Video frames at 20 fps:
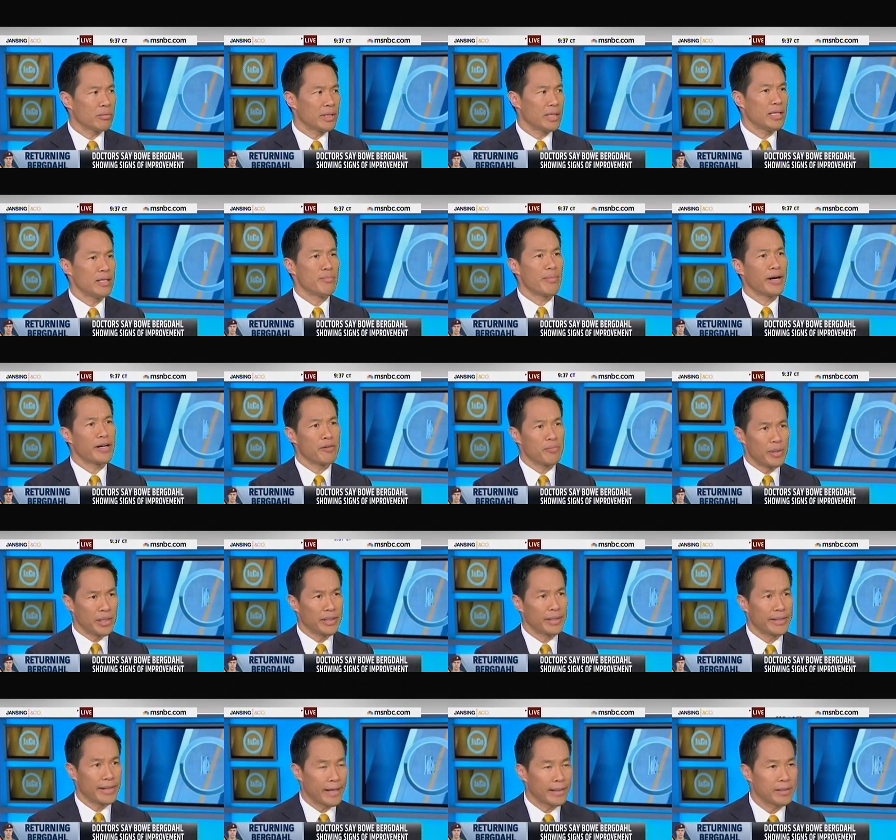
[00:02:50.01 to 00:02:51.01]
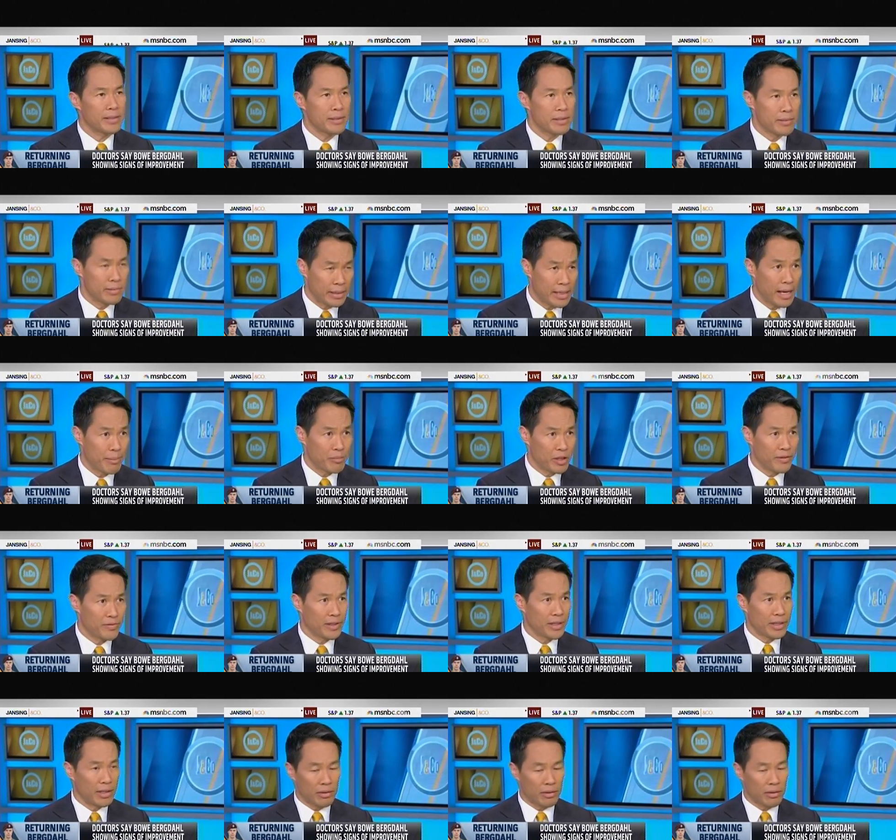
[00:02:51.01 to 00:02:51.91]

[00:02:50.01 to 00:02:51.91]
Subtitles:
he might have been in captivity here,